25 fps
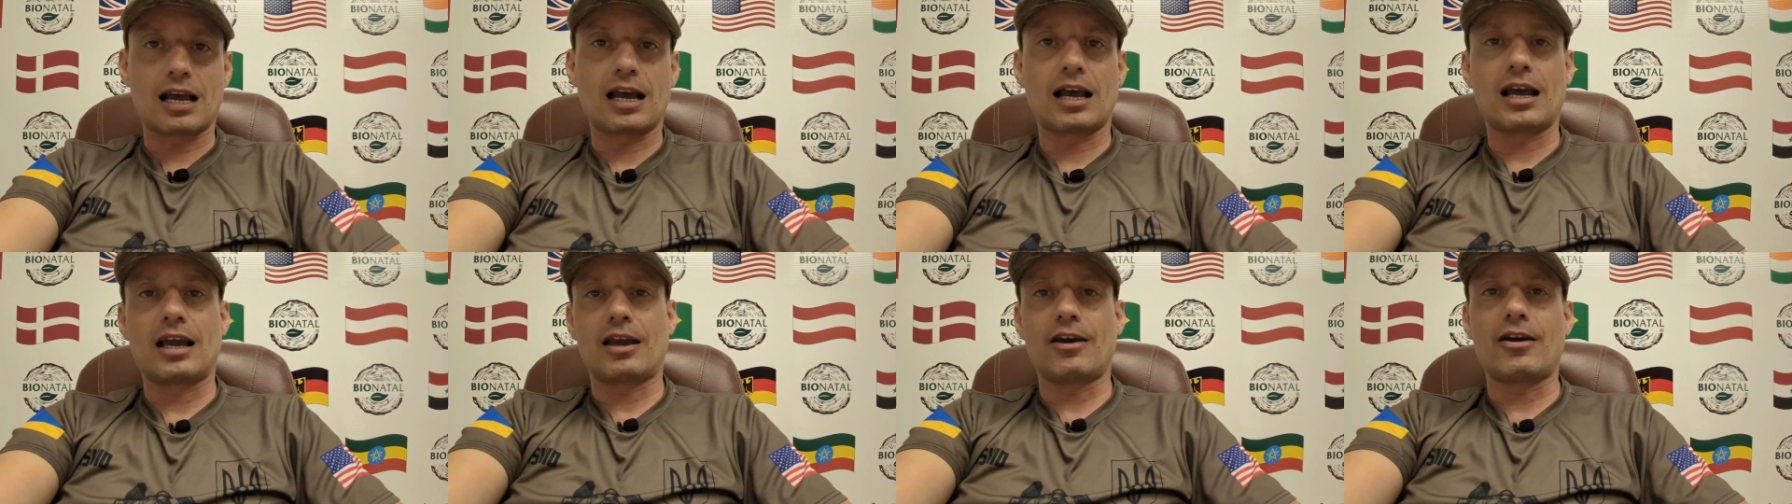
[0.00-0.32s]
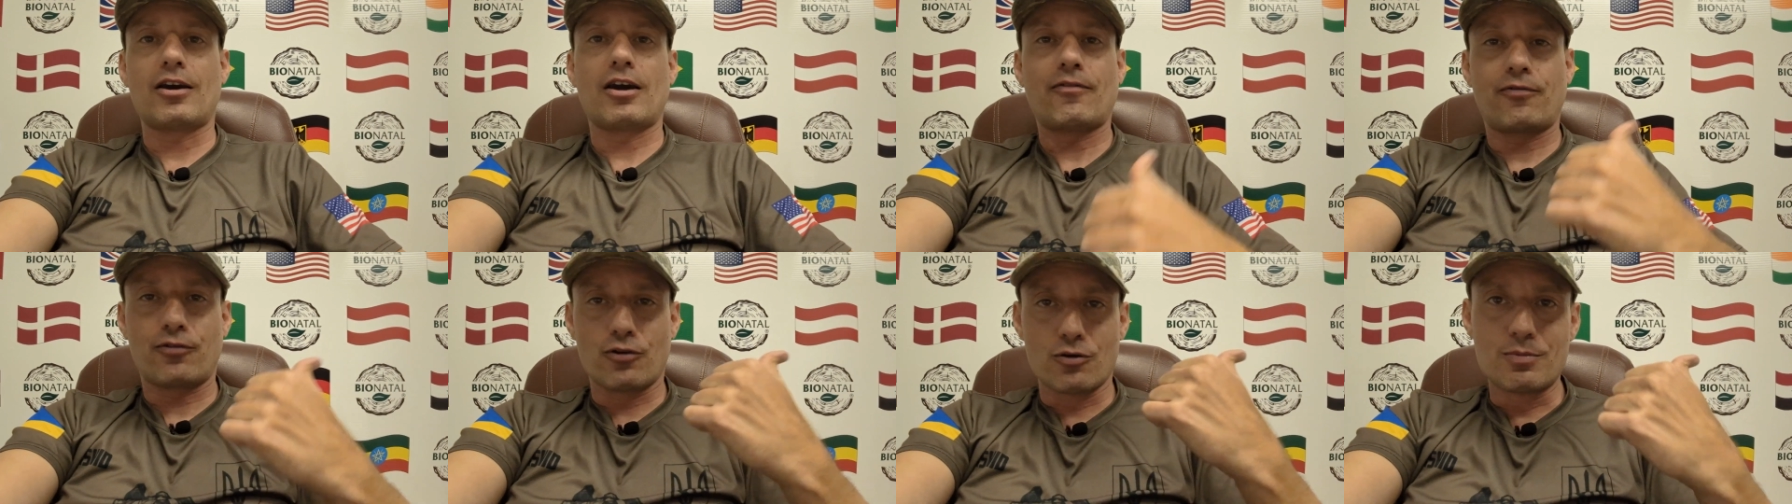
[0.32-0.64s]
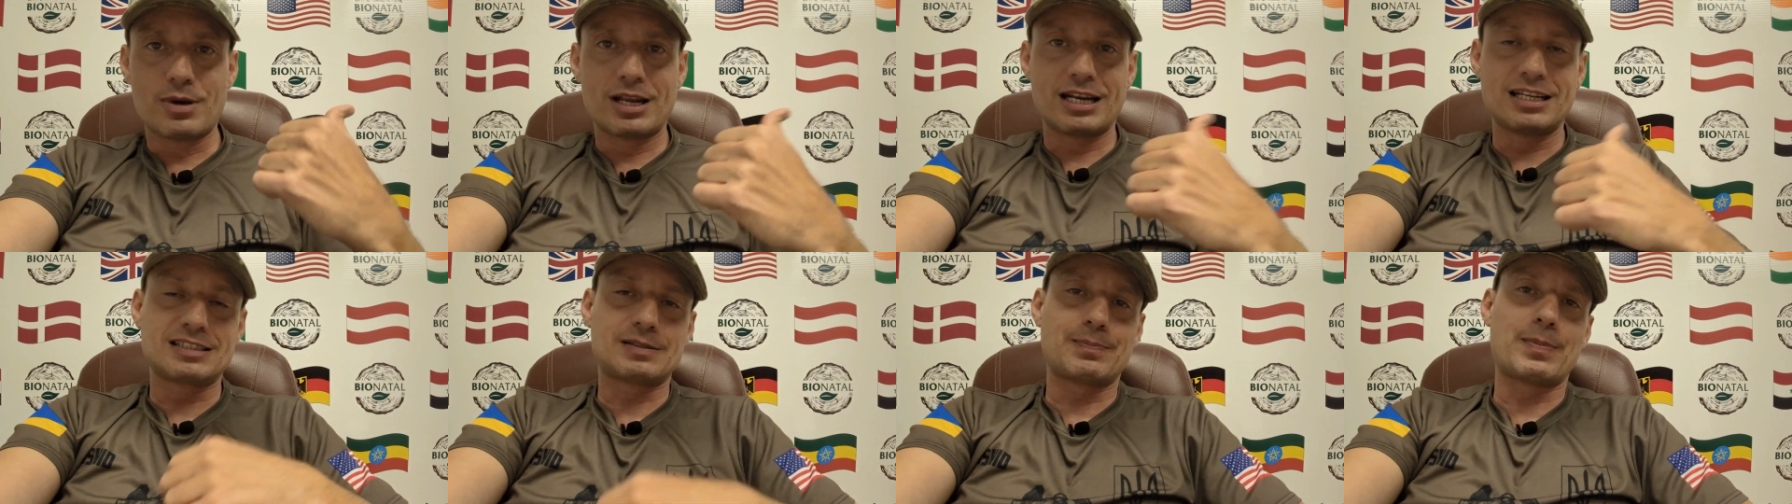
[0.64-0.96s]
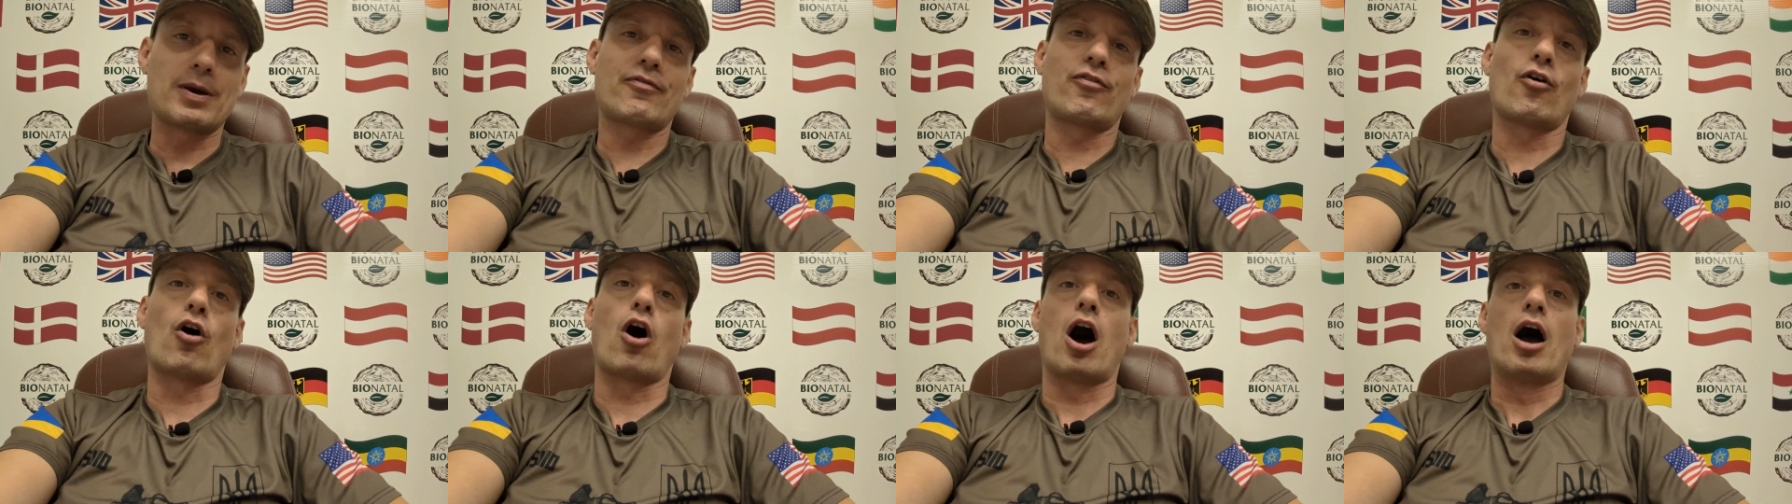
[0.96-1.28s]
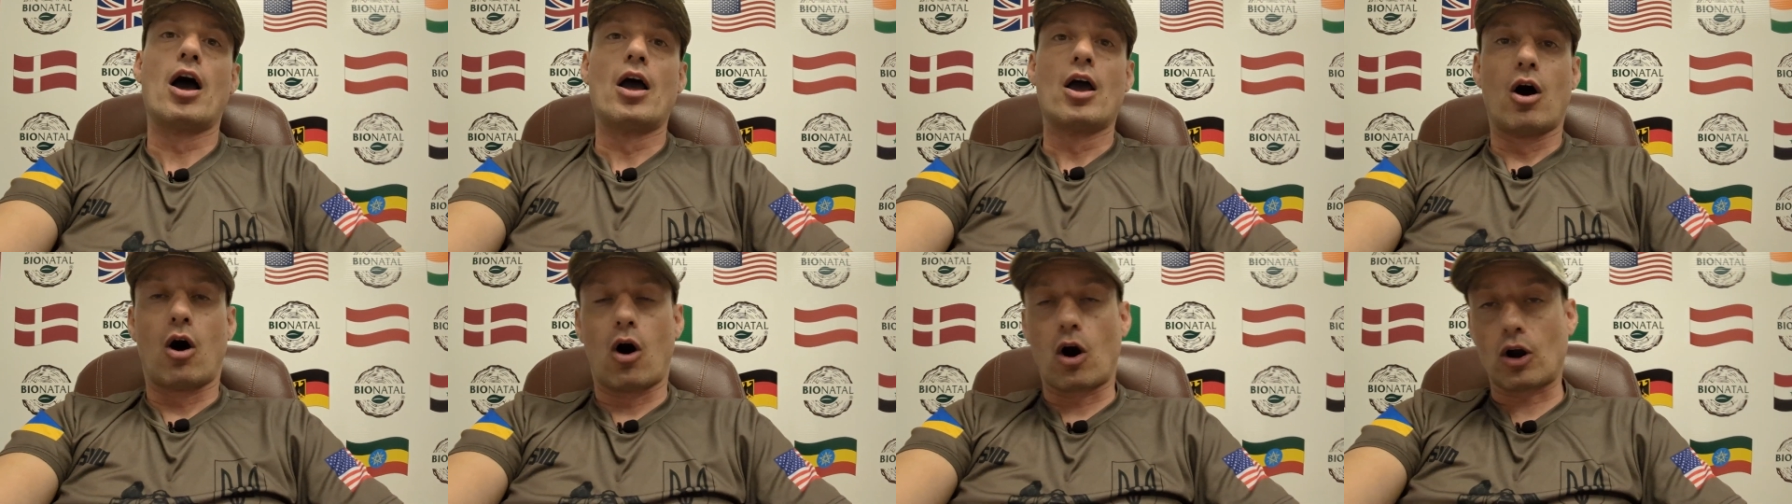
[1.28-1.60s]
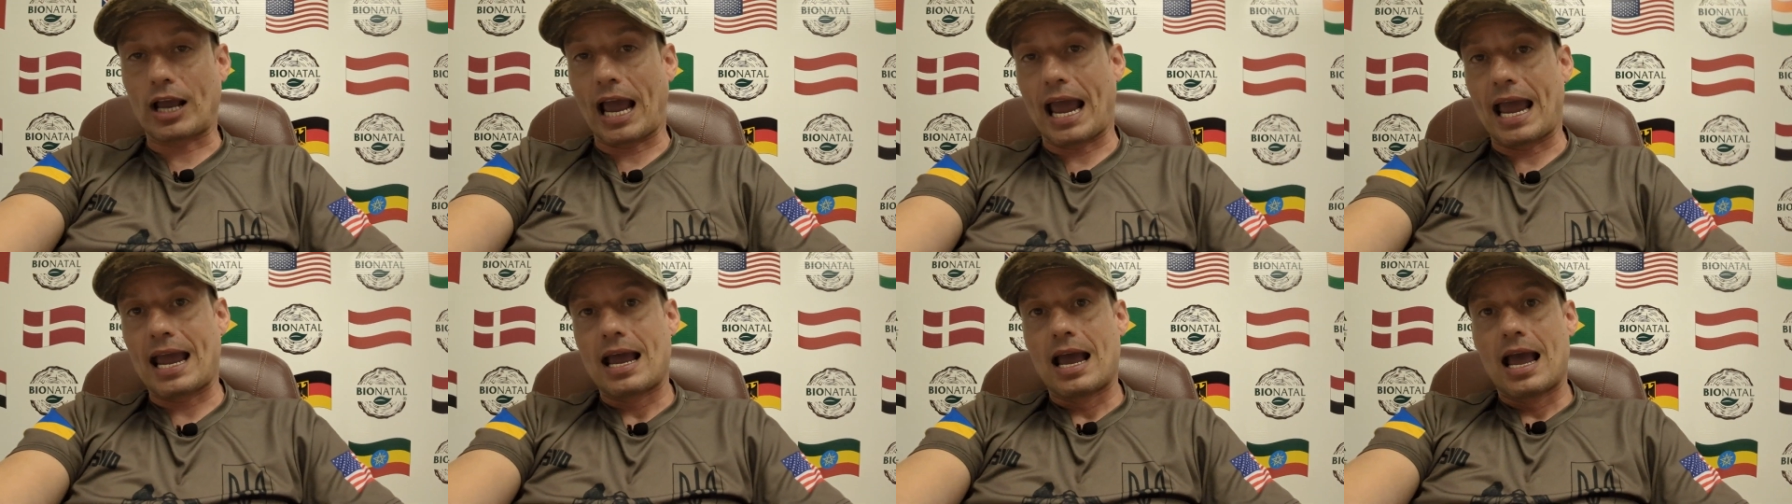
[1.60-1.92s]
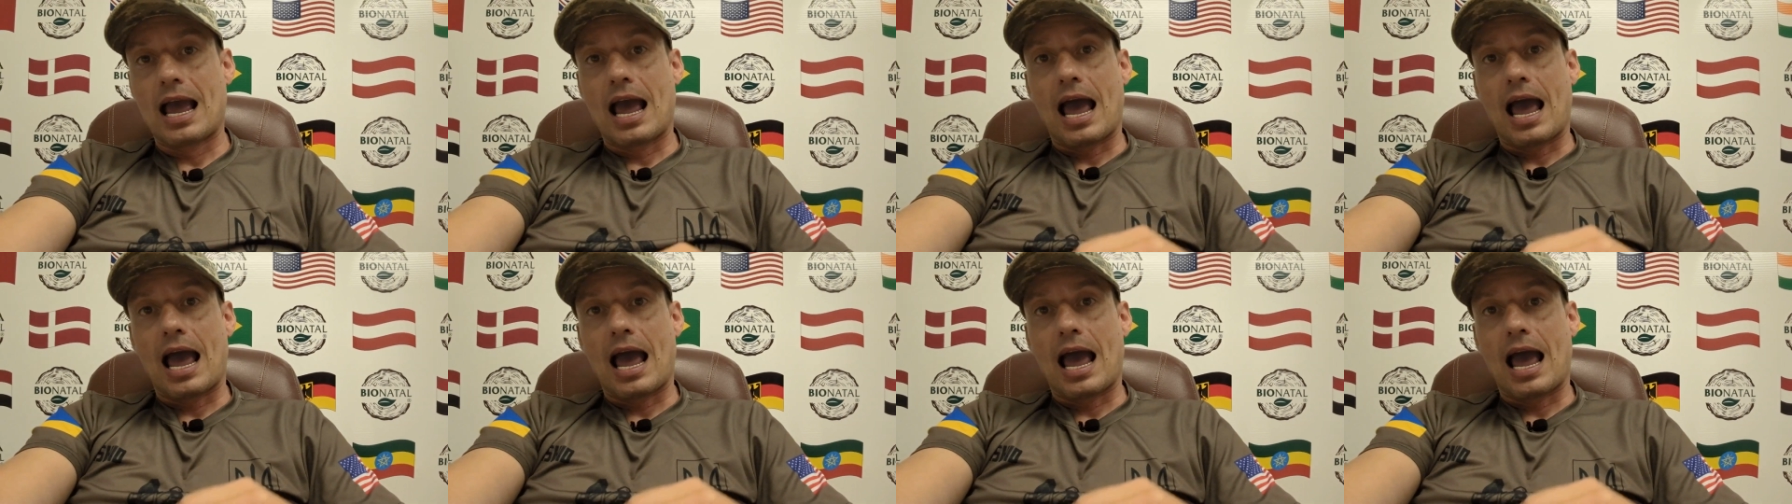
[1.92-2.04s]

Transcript: a few minutes before. Okay,